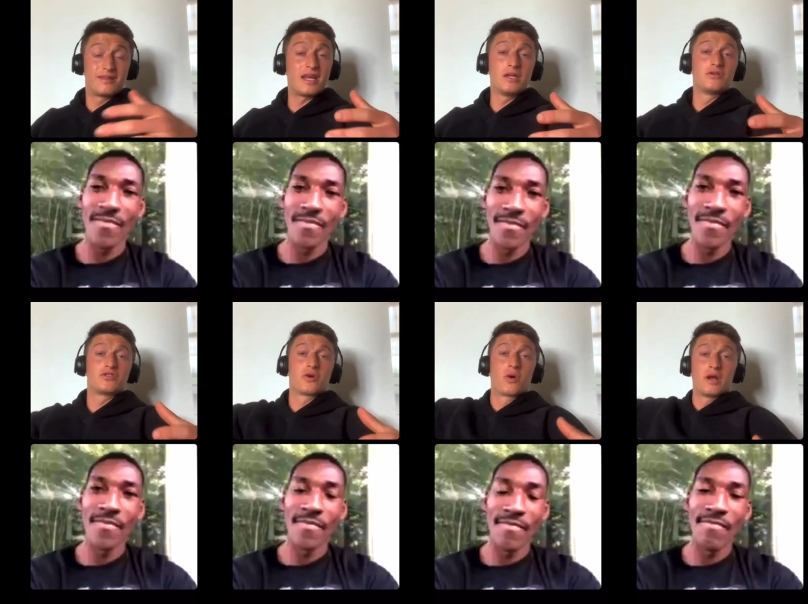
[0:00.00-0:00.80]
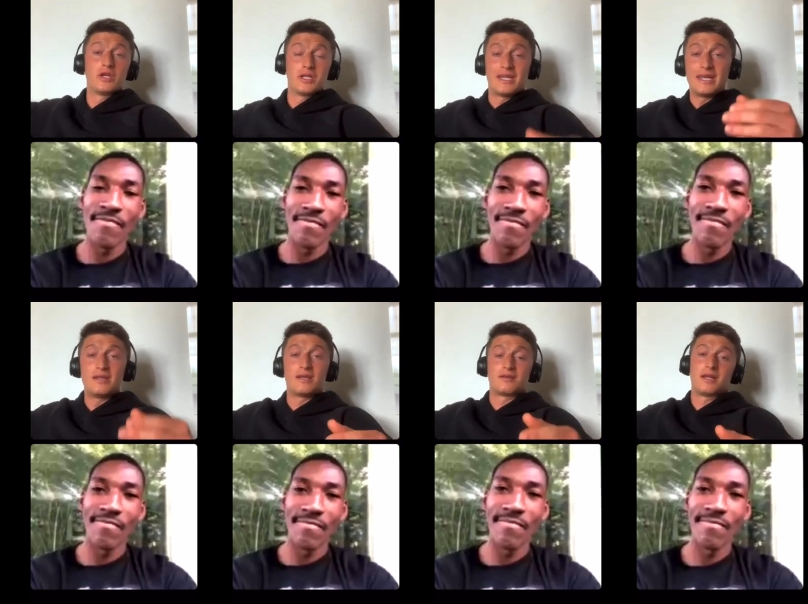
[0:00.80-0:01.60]
Speaker 1: story is an
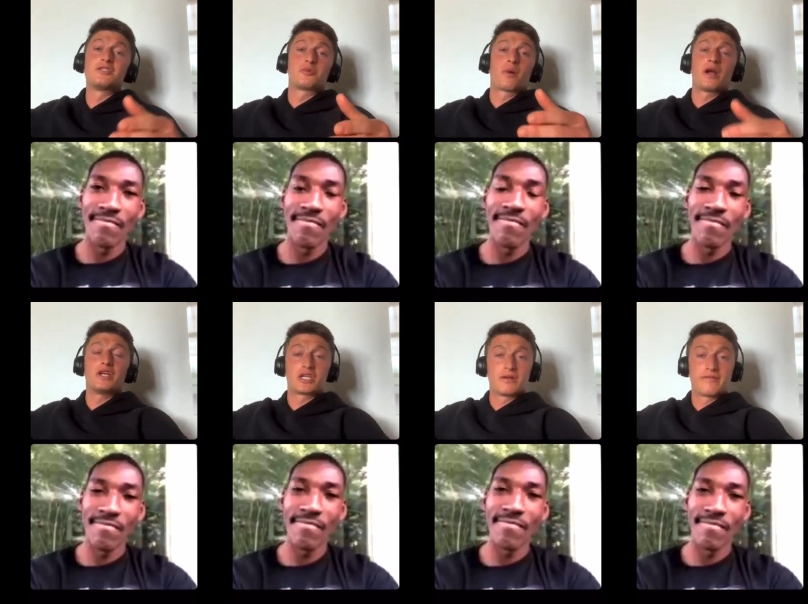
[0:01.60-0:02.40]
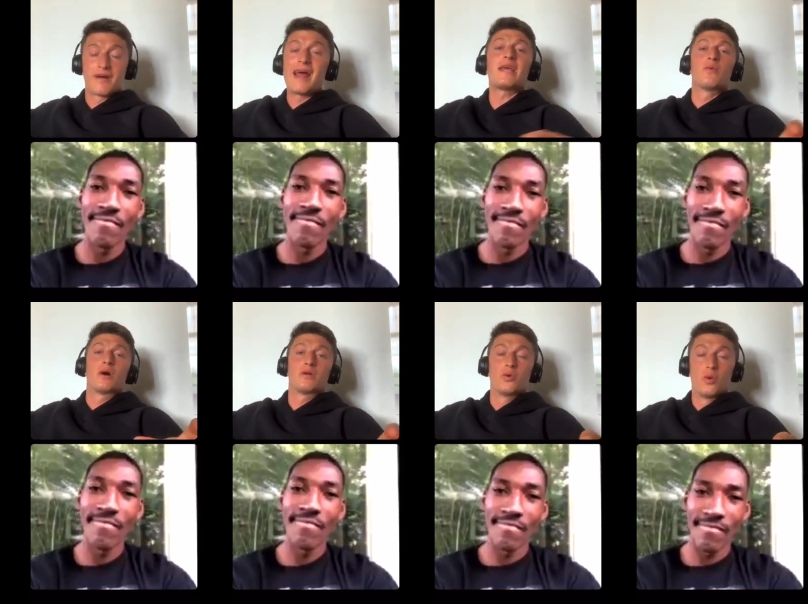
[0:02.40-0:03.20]
inspiration for anyone who
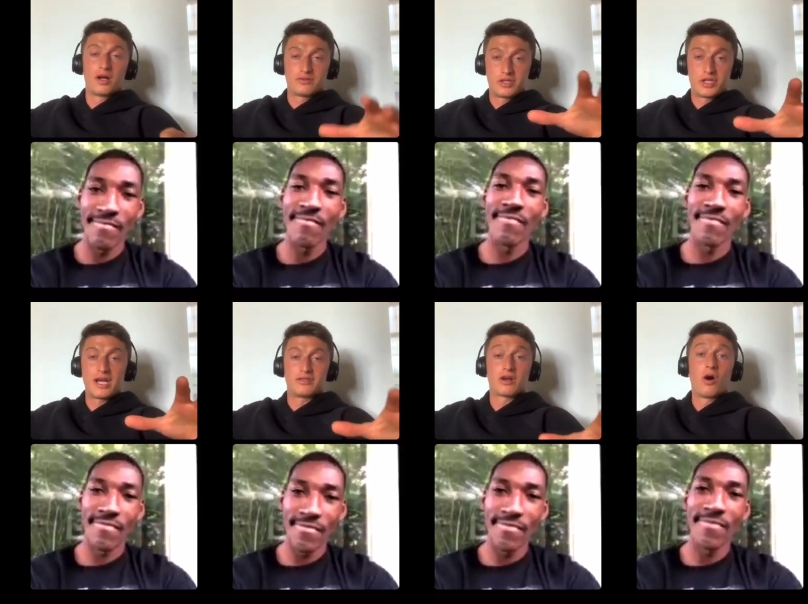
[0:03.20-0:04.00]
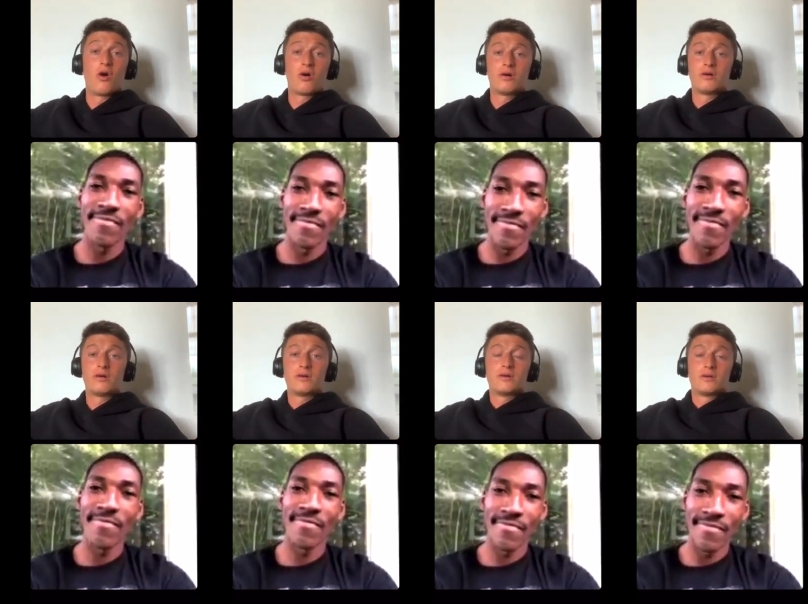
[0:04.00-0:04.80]
wants to chase a goal so
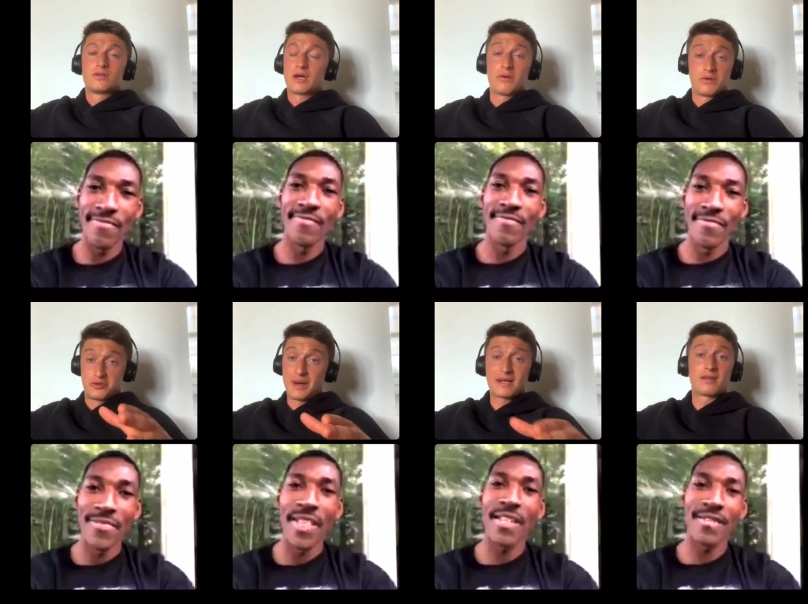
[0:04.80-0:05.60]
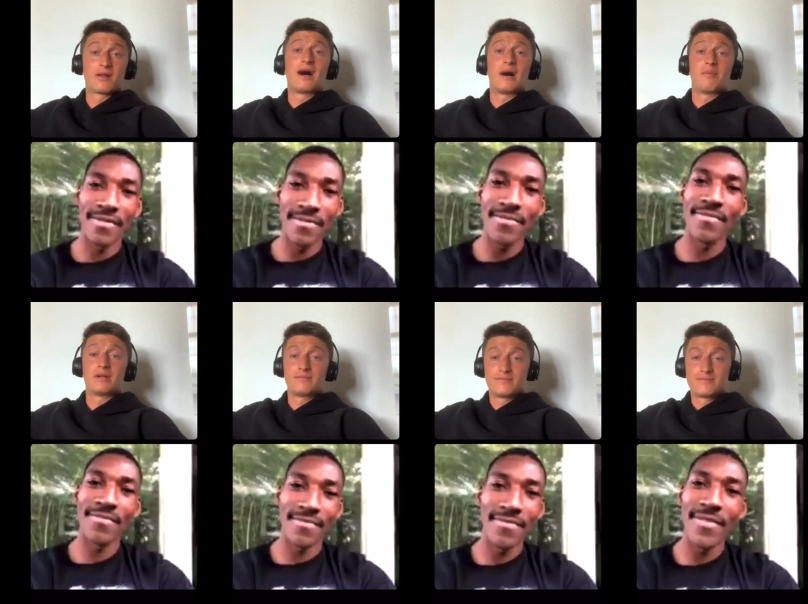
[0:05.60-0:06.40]
i respect no. it a lot man
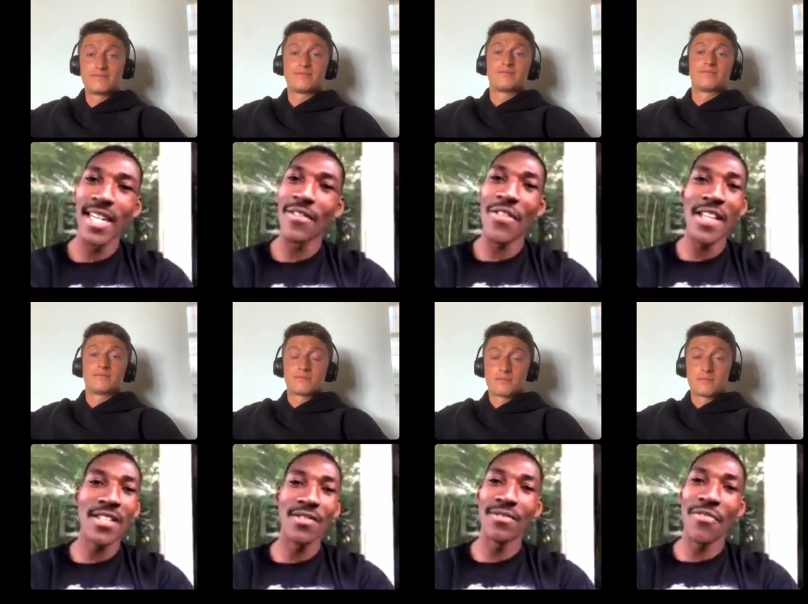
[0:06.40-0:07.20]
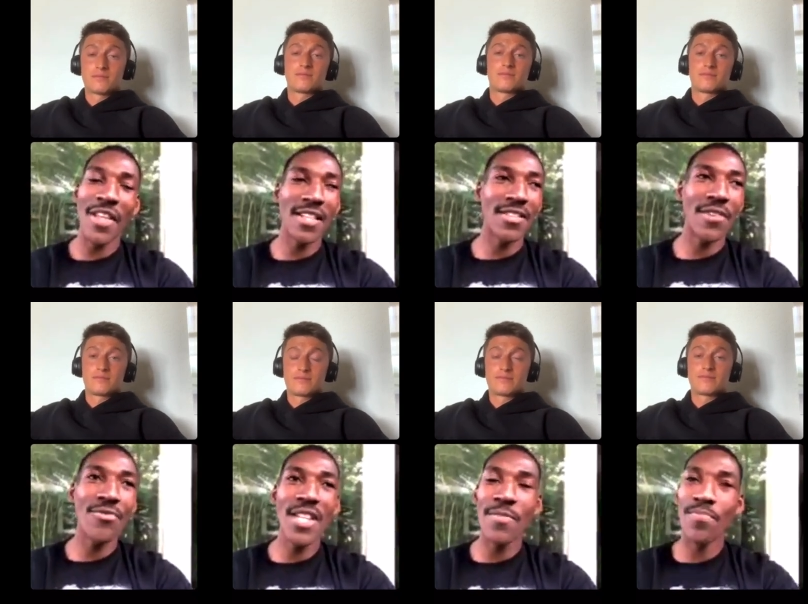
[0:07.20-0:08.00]
Speaker 2: no thank you thank you i really
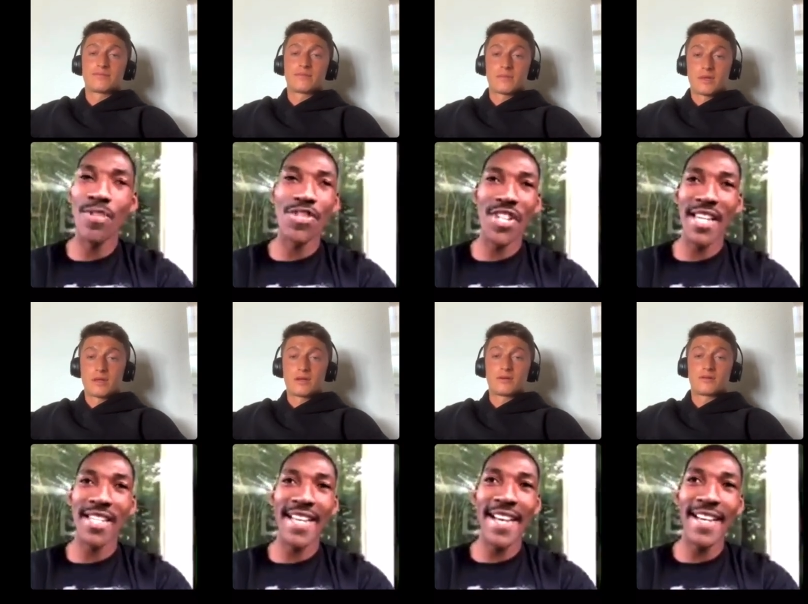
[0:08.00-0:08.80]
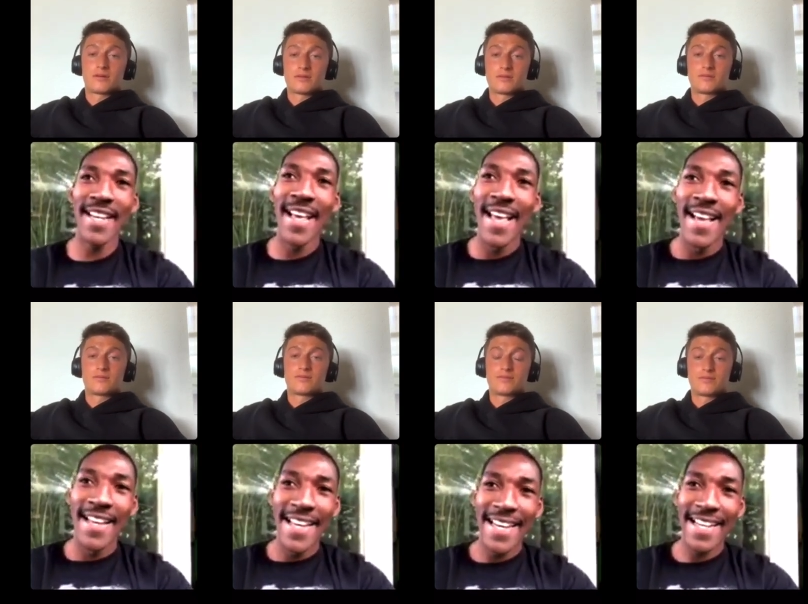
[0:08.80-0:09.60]
appreciate it and like
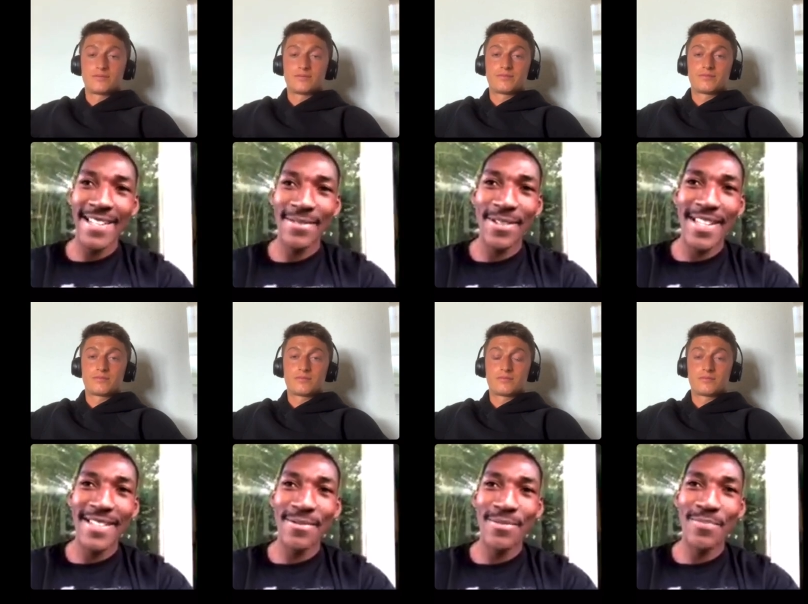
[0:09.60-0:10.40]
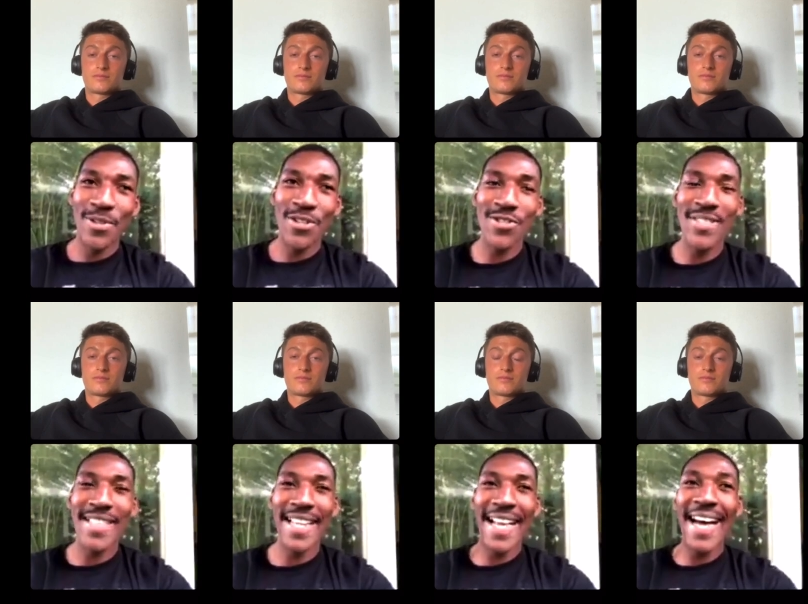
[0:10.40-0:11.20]
because you said like,
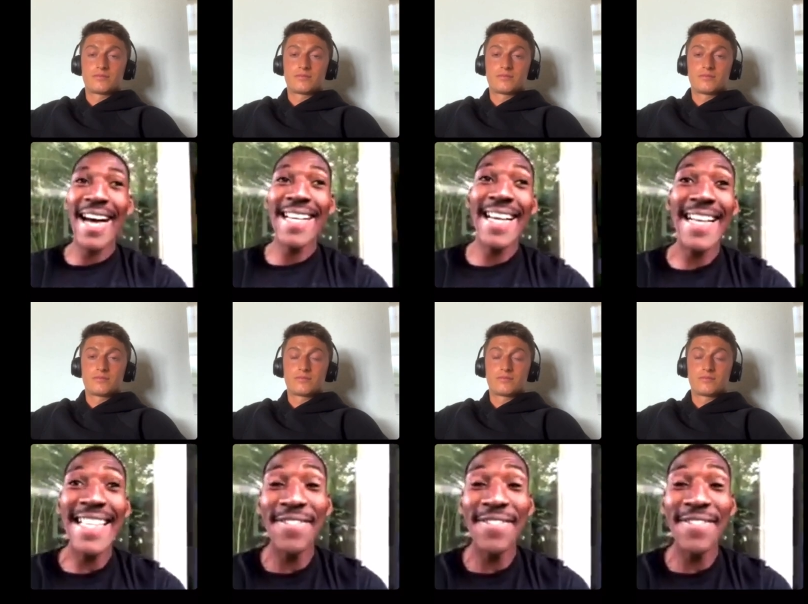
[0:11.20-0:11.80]
I, I even get a